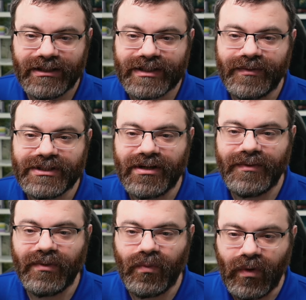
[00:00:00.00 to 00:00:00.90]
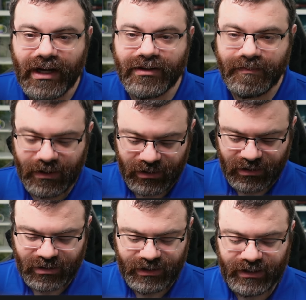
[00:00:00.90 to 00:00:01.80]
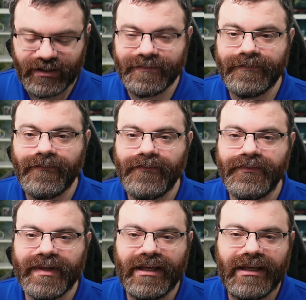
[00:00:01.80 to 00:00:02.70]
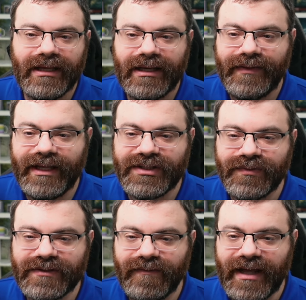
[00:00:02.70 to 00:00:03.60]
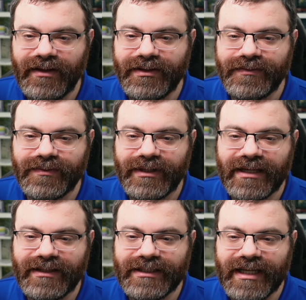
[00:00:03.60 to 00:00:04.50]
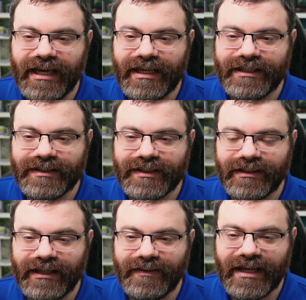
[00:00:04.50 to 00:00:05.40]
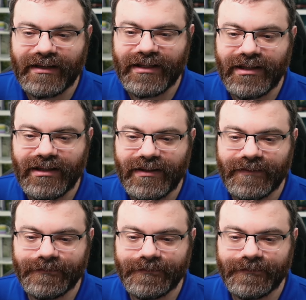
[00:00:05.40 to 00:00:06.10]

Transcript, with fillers: So we started with water party. The answer was value. So we got these A's and that E.